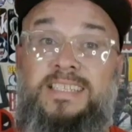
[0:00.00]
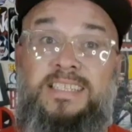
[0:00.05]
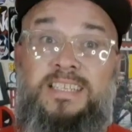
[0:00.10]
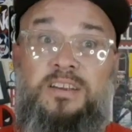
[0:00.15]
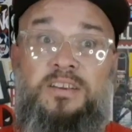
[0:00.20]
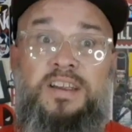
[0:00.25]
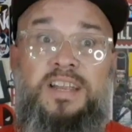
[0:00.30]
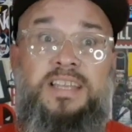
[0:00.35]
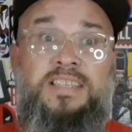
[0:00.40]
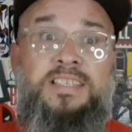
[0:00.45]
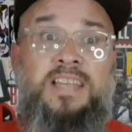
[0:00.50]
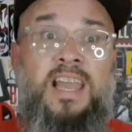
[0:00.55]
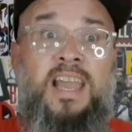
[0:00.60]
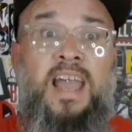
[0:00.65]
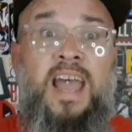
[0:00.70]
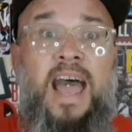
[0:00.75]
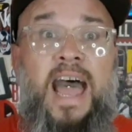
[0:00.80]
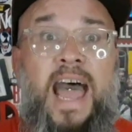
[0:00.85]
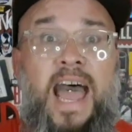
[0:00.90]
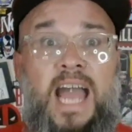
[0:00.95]
series
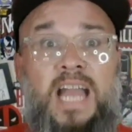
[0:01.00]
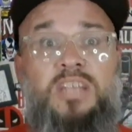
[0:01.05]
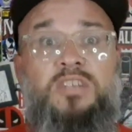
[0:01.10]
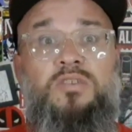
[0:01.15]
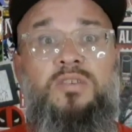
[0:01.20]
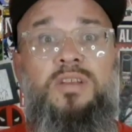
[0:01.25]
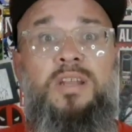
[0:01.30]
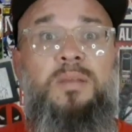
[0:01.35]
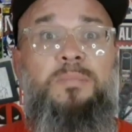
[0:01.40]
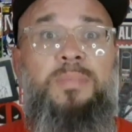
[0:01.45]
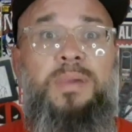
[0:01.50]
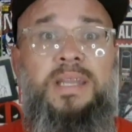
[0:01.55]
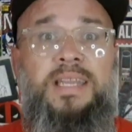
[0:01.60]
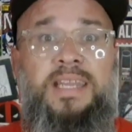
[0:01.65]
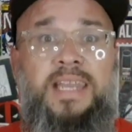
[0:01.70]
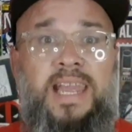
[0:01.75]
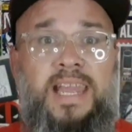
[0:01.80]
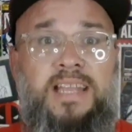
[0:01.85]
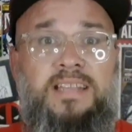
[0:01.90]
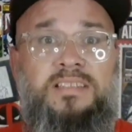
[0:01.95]
actually
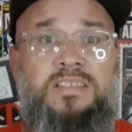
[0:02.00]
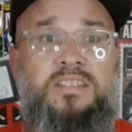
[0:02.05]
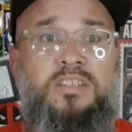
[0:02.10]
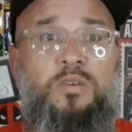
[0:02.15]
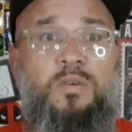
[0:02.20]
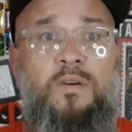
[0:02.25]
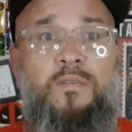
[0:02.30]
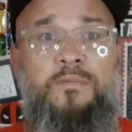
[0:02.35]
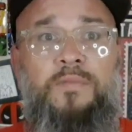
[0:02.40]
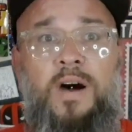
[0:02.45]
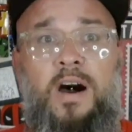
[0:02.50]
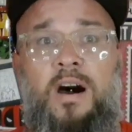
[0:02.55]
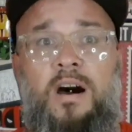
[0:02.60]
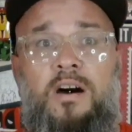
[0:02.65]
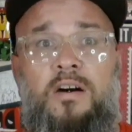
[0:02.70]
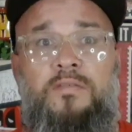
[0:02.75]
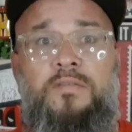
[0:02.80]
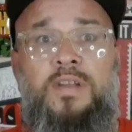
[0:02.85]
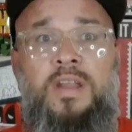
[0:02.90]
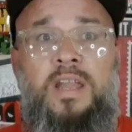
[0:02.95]
begins to
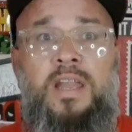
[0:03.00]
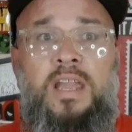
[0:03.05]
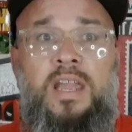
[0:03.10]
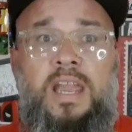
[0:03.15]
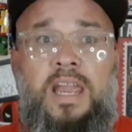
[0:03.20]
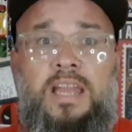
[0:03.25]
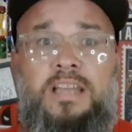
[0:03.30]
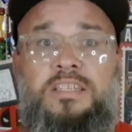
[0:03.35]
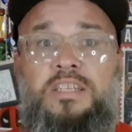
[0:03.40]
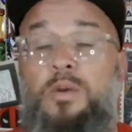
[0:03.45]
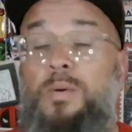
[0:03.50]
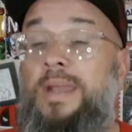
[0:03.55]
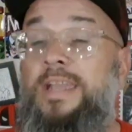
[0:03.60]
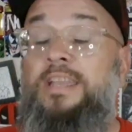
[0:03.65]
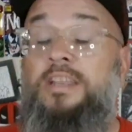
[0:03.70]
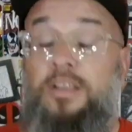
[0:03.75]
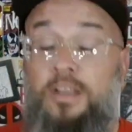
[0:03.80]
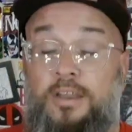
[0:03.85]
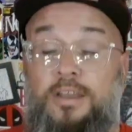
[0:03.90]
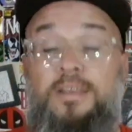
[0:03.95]
evolve into a
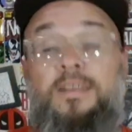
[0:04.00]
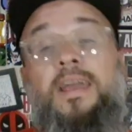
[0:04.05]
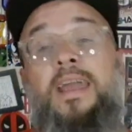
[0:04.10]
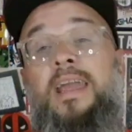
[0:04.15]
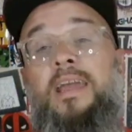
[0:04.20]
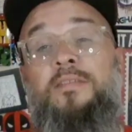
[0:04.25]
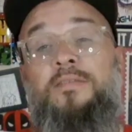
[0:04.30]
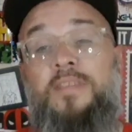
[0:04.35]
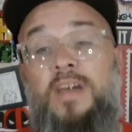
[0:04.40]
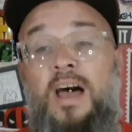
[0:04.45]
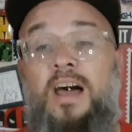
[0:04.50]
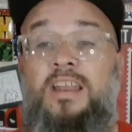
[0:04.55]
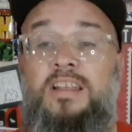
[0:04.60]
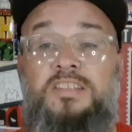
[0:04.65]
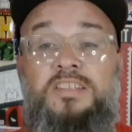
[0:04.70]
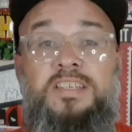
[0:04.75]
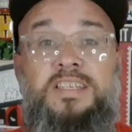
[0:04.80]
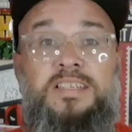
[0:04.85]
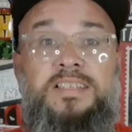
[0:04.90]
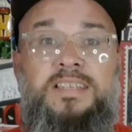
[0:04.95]
good
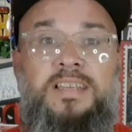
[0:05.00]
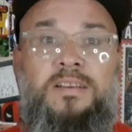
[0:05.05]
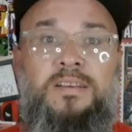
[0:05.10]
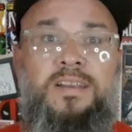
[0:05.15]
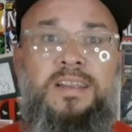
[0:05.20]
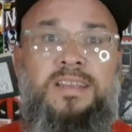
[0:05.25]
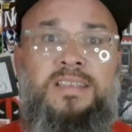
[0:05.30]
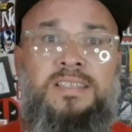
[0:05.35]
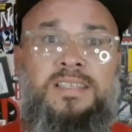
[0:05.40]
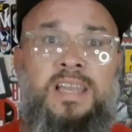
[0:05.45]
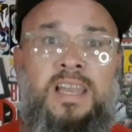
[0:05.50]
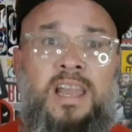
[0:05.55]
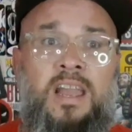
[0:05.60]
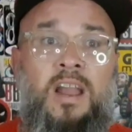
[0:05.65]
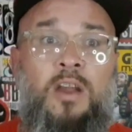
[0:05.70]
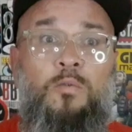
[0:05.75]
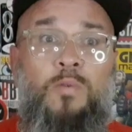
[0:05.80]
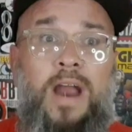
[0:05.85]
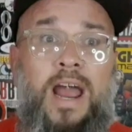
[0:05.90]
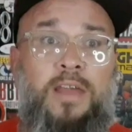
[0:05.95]
anthology series,
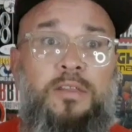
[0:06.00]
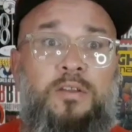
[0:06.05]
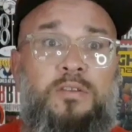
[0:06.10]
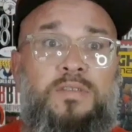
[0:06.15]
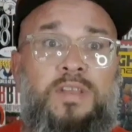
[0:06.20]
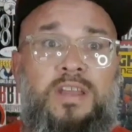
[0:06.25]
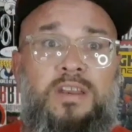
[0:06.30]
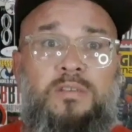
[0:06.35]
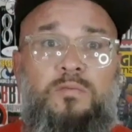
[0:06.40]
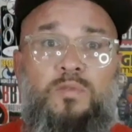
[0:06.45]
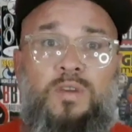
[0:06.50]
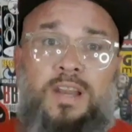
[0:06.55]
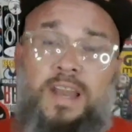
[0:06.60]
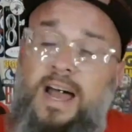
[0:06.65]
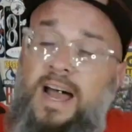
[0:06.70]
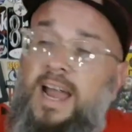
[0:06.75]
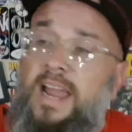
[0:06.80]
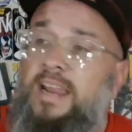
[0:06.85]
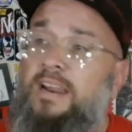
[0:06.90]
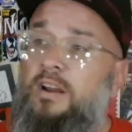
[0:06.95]
rather than
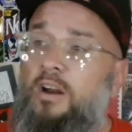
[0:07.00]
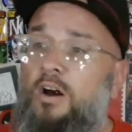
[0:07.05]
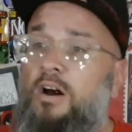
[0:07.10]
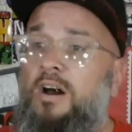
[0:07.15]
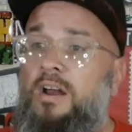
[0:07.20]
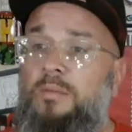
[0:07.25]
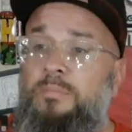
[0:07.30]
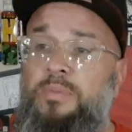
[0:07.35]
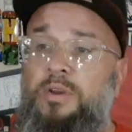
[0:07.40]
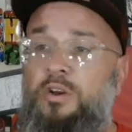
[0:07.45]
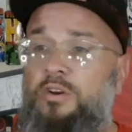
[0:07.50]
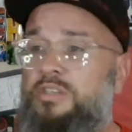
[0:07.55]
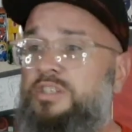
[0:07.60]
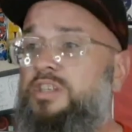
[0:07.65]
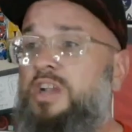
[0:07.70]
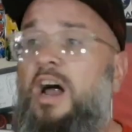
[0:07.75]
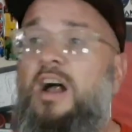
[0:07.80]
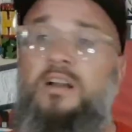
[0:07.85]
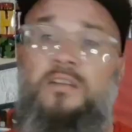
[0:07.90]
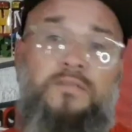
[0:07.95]
relying on pure
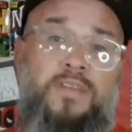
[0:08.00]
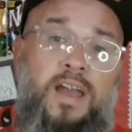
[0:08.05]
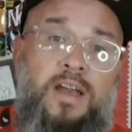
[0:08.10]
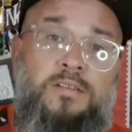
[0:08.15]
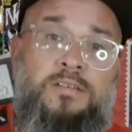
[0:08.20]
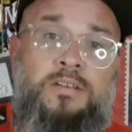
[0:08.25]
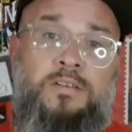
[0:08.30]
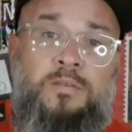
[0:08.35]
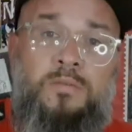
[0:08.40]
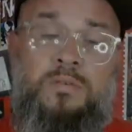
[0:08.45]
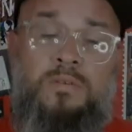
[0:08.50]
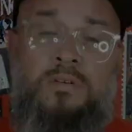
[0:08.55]
shock value.